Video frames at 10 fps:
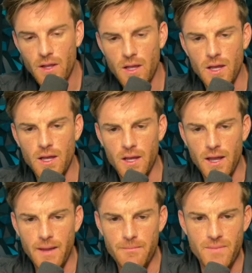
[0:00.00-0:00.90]
Uh,
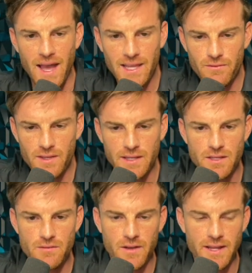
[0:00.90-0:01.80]
I'm not giving any
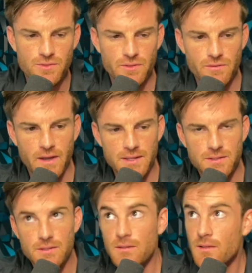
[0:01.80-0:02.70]
financial advice.